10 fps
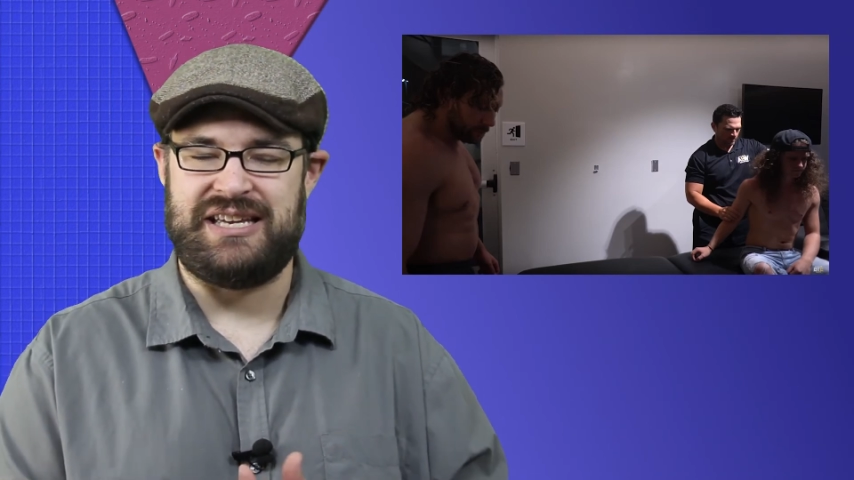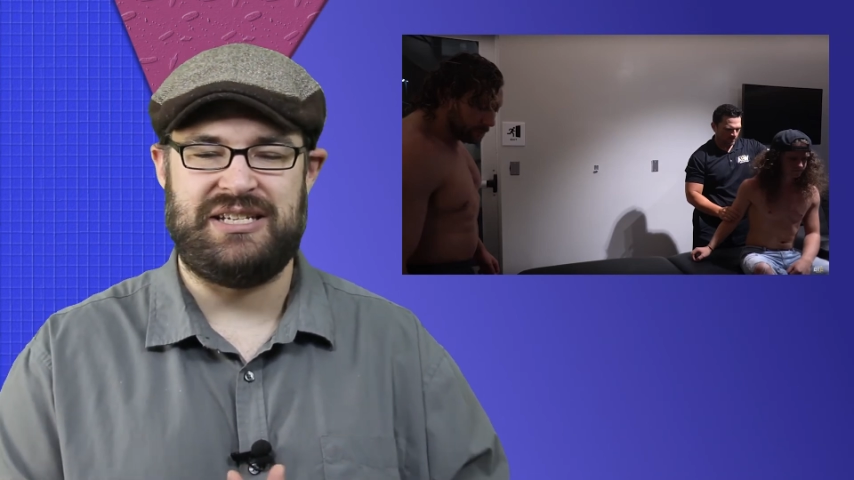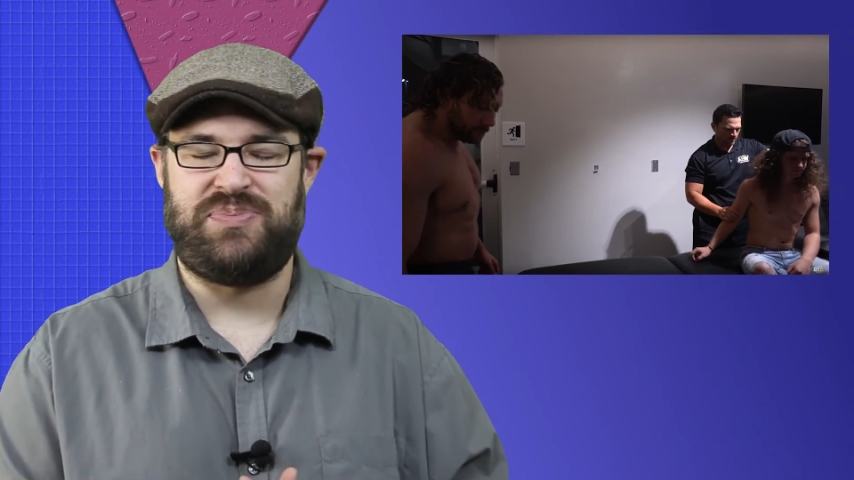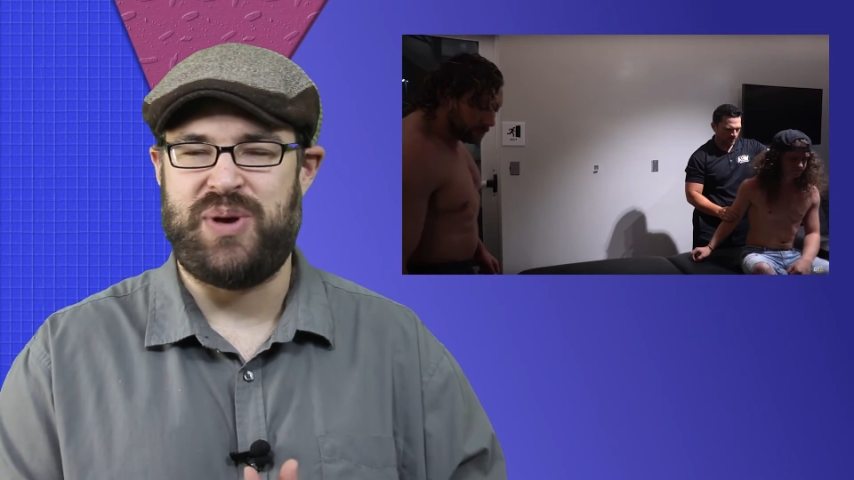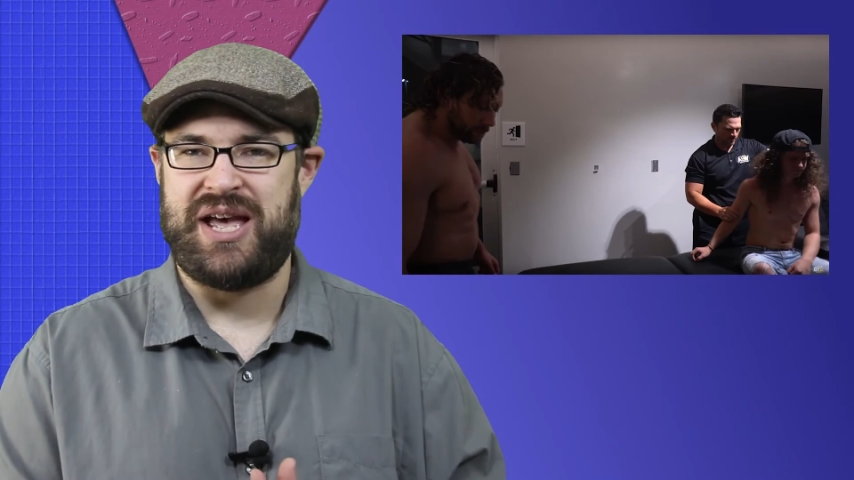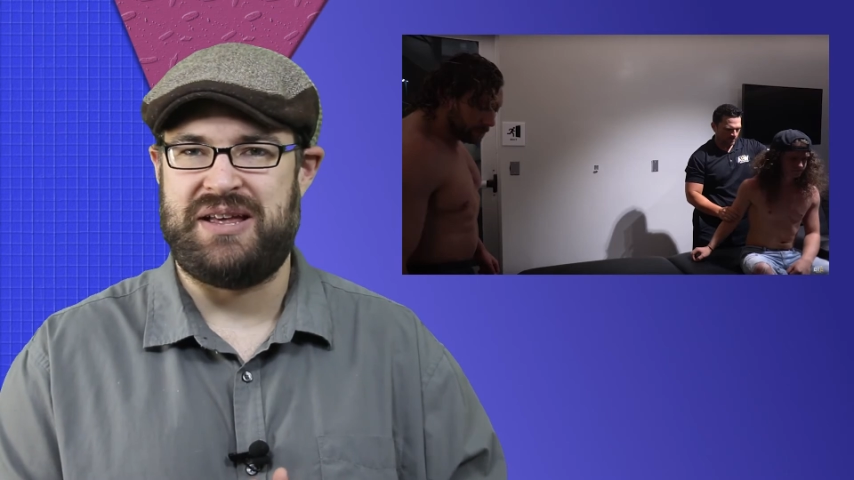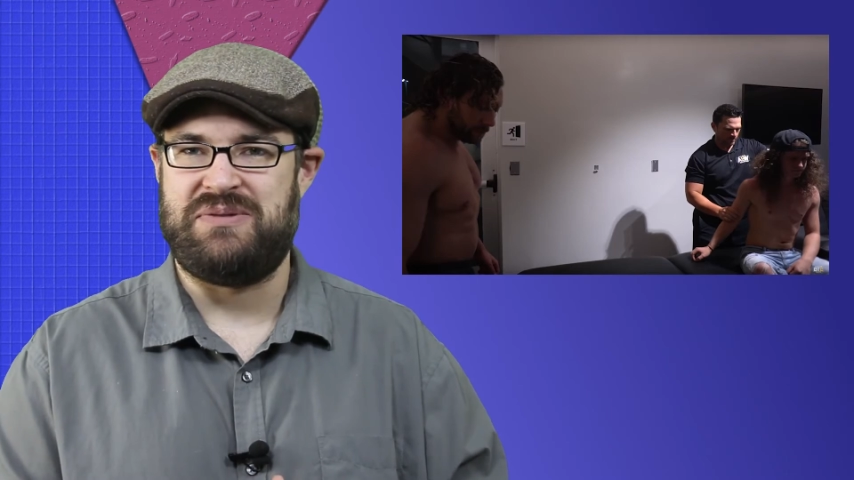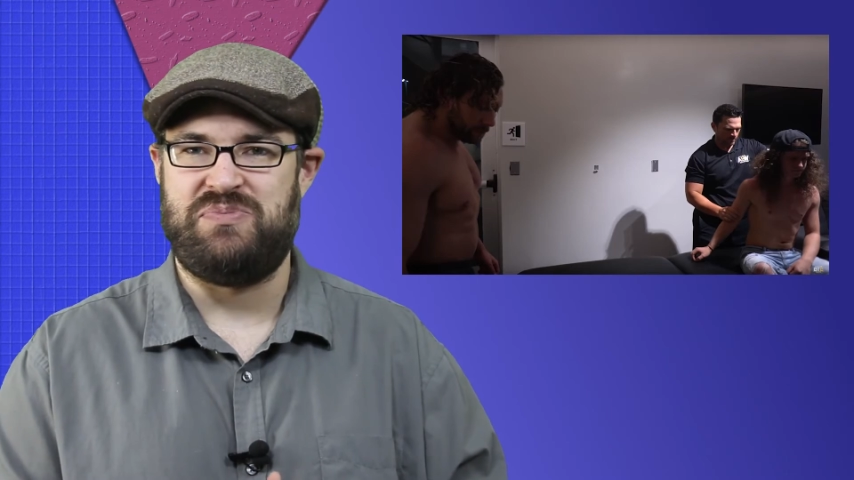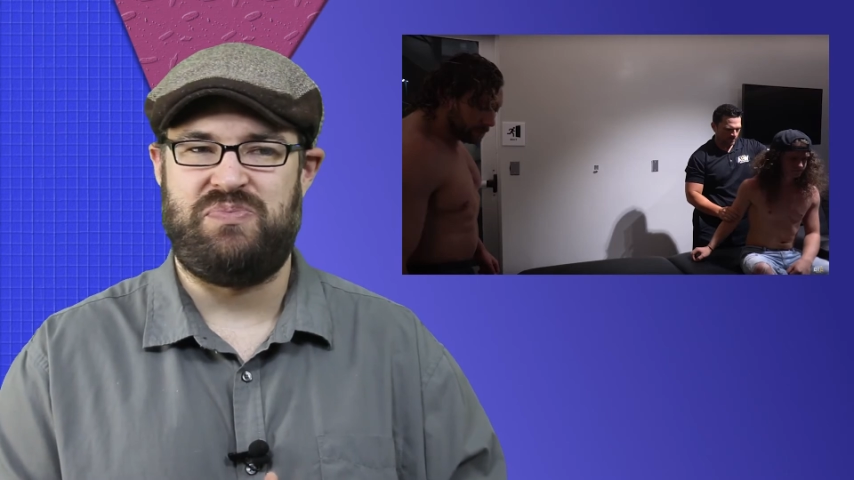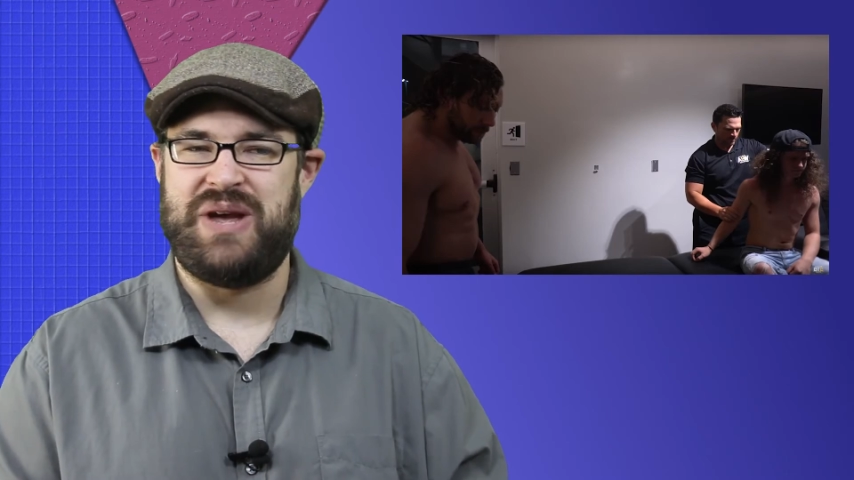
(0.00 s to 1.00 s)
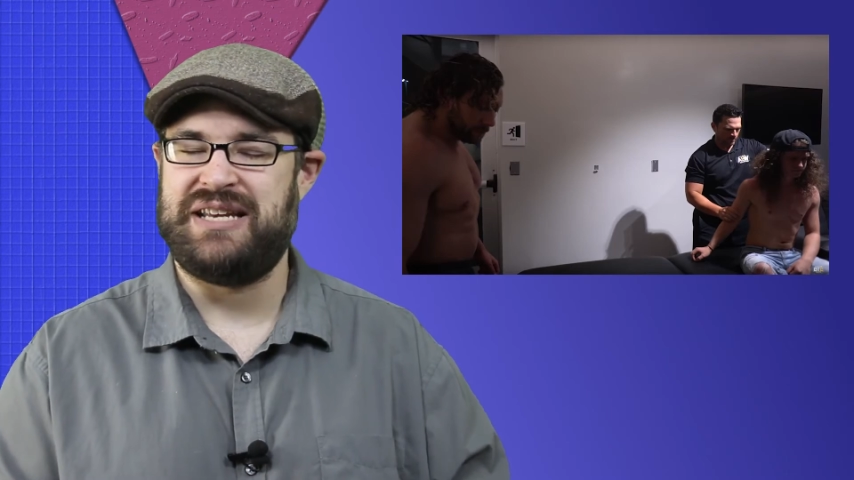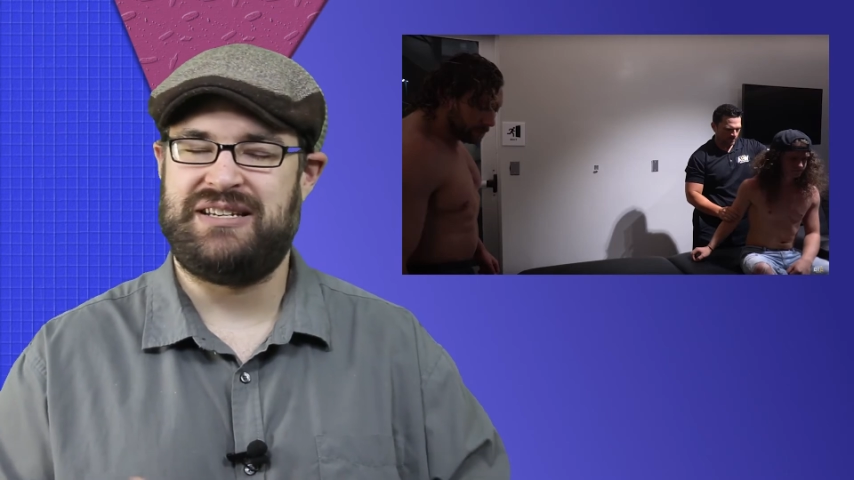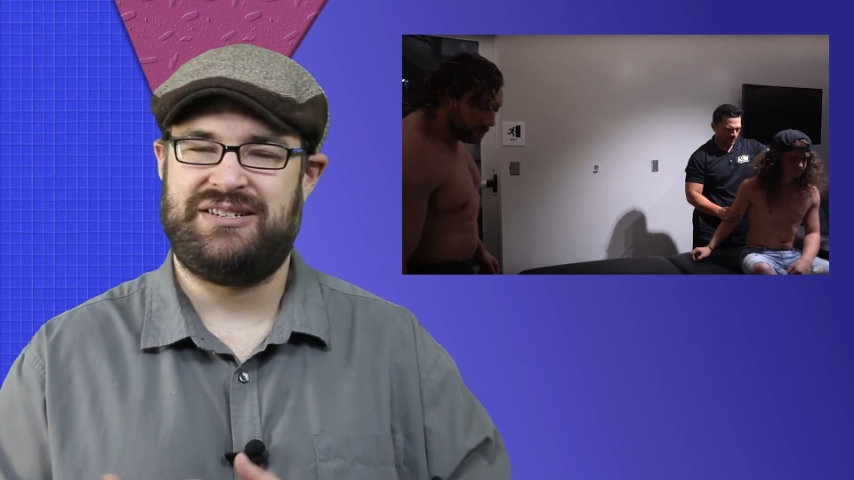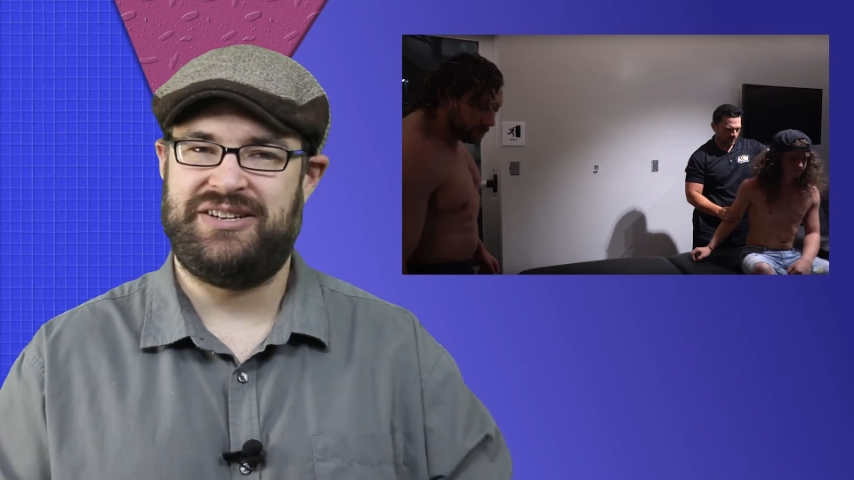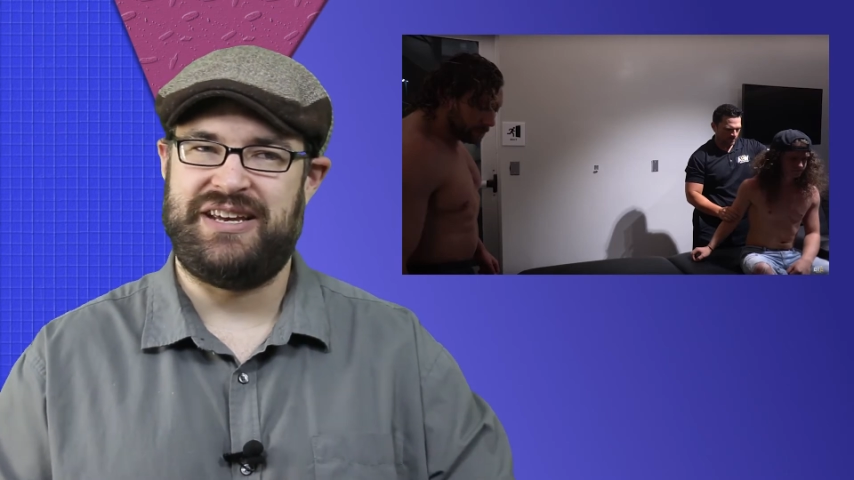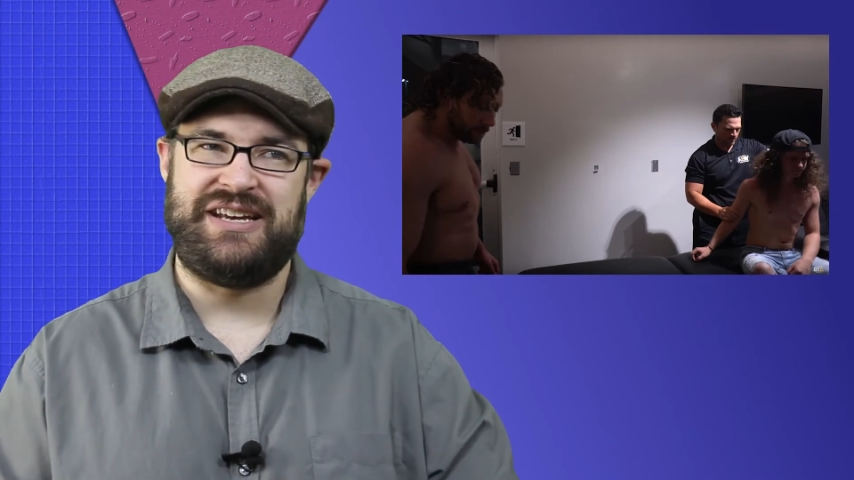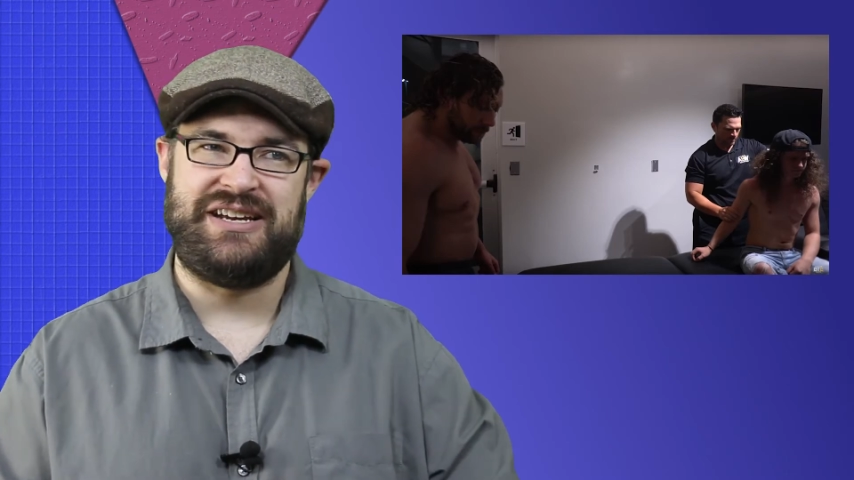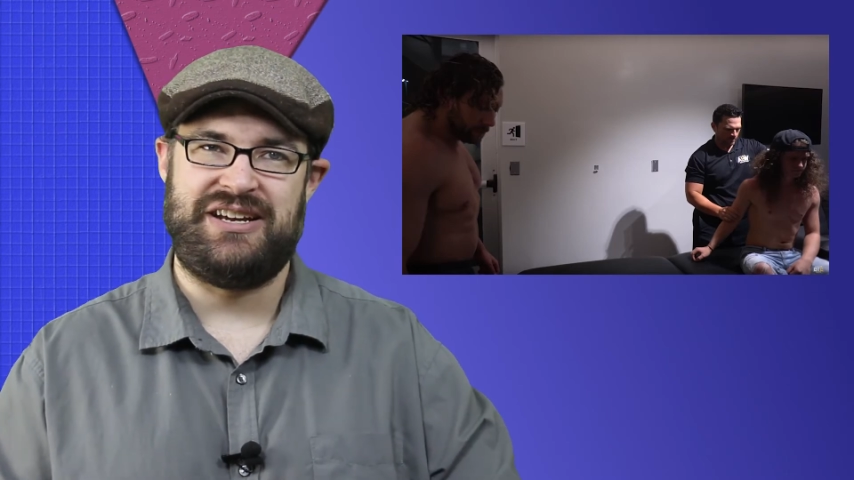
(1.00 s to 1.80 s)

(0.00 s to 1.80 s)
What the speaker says: he's been basically